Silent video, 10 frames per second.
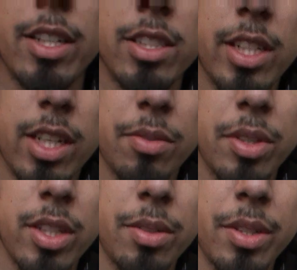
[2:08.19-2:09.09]
I just take a
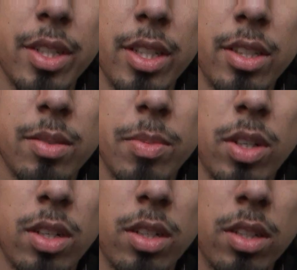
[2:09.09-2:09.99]
really
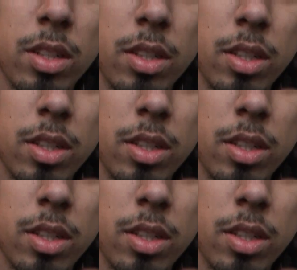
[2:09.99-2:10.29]
small